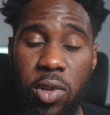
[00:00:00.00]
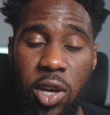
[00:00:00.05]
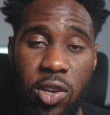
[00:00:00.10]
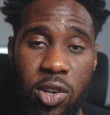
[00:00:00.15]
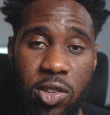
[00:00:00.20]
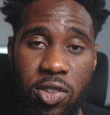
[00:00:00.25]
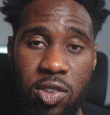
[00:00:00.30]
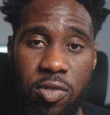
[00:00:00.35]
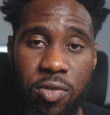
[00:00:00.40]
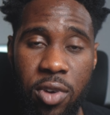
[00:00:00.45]
that you
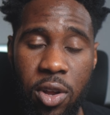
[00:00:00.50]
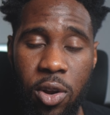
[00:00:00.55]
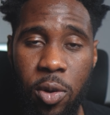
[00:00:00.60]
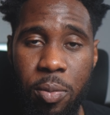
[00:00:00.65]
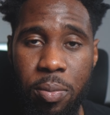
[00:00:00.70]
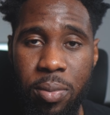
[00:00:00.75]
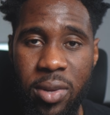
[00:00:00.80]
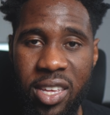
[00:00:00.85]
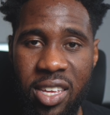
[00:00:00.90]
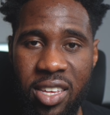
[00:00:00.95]
need to
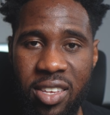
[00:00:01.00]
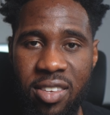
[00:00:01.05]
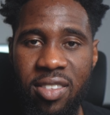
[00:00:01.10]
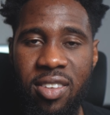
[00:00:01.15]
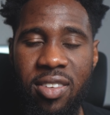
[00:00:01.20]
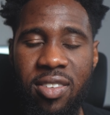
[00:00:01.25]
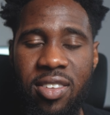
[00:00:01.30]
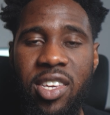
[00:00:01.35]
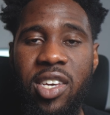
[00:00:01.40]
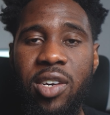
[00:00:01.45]
develop is
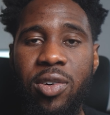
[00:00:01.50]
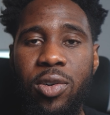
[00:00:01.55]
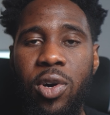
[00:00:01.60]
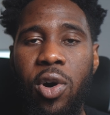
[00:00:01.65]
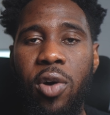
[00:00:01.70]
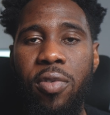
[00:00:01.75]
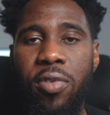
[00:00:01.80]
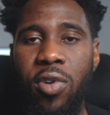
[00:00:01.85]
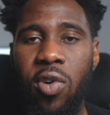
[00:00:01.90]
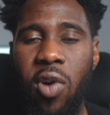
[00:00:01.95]
the skill
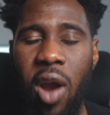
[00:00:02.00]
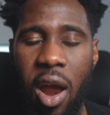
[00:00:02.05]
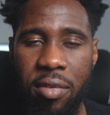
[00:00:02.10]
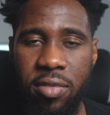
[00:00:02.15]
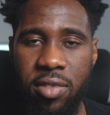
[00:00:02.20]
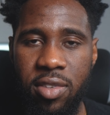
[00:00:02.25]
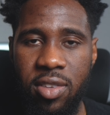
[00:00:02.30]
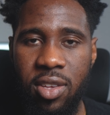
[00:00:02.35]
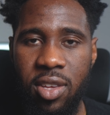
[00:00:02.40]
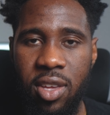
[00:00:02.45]
of
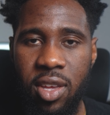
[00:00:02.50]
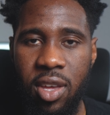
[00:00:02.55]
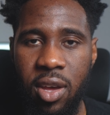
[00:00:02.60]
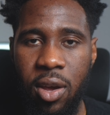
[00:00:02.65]
craft.